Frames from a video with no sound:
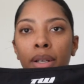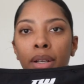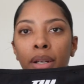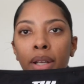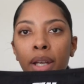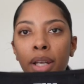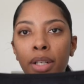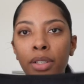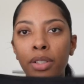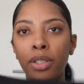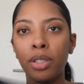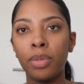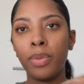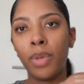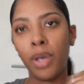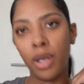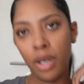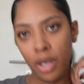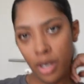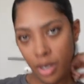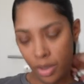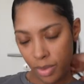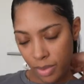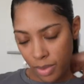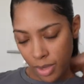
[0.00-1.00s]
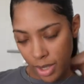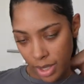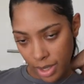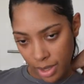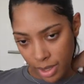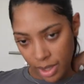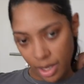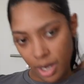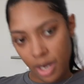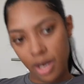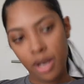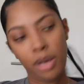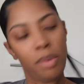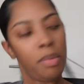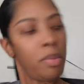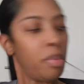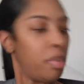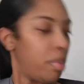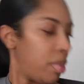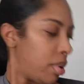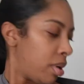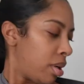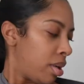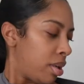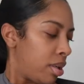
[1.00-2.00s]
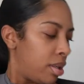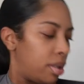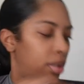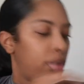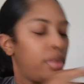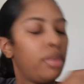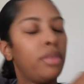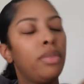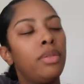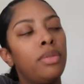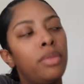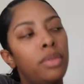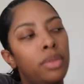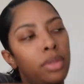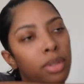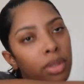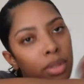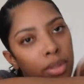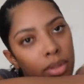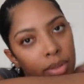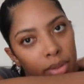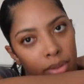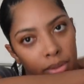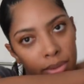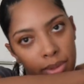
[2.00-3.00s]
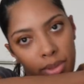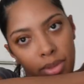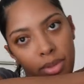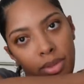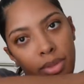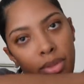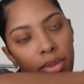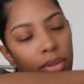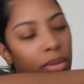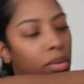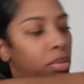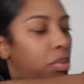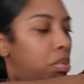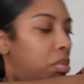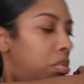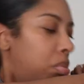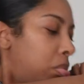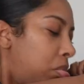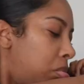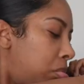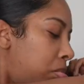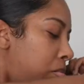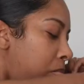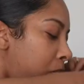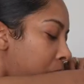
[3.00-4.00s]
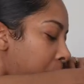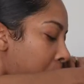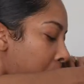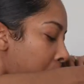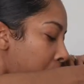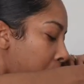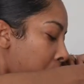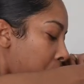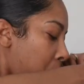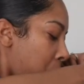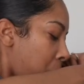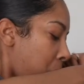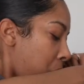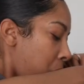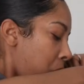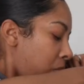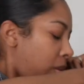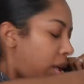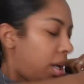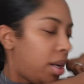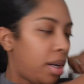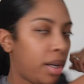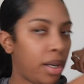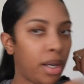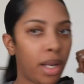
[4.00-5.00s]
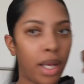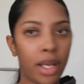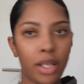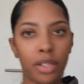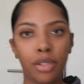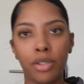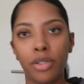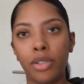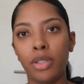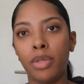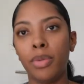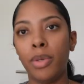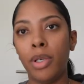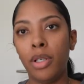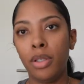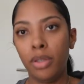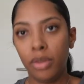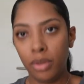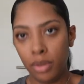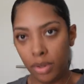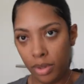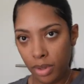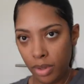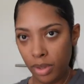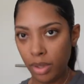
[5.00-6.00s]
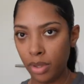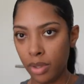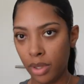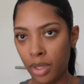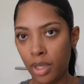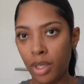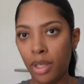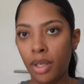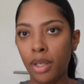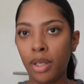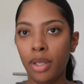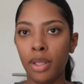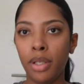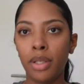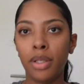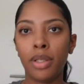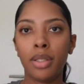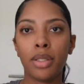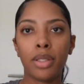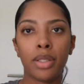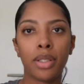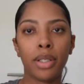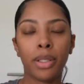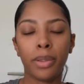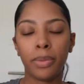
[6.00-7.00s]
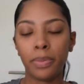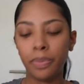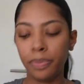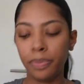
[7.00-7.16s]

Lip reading: in an extra small. Oh, this top is in an extra small. So